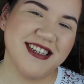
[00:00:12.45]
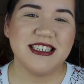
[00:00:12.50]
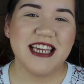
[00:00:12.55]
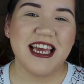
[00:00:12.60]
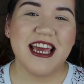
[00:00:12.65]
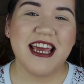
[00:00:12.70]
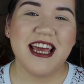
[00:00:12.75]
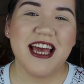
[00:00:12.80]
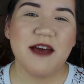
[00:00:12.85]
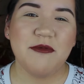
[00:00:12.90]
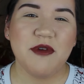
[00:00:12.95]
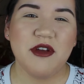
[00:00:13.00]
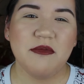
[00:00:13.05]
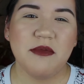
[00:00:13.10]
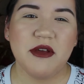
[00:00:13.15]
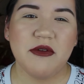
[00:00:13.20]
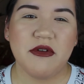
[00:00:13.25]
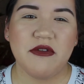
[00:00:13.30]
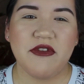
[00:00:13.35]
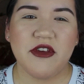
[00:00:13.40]
Today, I'm gonna
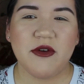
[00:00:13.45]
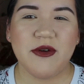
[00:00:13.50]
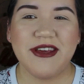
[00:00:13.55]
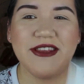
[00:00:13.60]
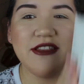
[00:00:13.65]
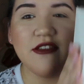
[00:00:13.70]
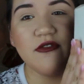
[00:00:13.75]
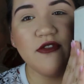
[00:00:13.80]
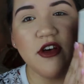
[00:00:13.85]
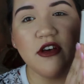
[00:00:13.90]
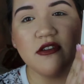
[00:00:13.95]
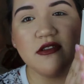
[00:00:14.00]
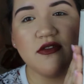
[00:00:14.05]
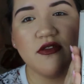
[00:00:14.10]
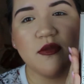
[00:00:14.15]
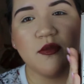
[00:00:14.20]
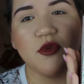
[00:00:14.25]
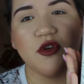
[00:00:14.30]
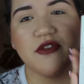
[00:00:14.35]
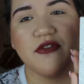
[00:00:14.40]
be reviewing The Vault
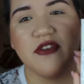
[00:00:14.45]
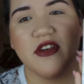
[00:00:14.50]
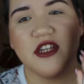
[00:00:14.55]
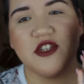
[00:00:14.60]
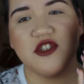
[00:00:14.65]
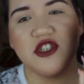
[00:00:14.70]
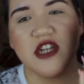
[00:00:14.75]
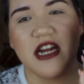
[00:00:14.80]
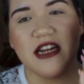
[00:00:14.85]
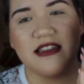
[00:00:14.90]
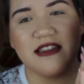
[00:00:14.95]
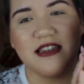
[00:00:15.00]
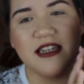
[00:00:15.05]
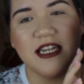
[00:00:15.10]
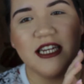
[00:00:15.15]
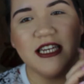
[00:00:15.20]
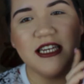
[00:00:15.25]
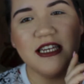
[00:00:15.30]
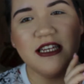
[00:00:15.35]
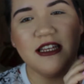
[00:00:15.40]
from Morphe and JACLYN
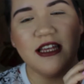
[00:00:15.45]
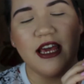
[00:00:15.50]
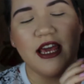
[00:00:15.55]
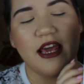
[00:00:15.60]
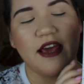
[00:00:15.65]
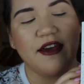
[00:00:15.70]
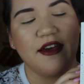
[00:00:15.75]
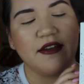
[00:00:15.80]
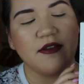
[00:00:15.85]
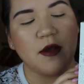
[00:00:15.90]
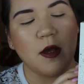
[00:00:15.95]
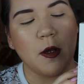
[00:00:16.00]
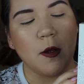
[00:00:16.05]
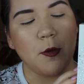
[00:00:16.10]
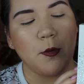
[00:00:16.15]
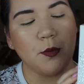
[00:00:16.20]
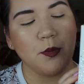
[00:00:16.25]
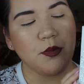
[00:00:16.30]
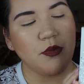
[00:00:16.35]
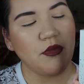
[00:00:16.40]
Hill,
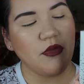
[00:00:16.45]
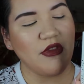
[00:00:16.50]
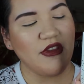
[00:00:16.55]
and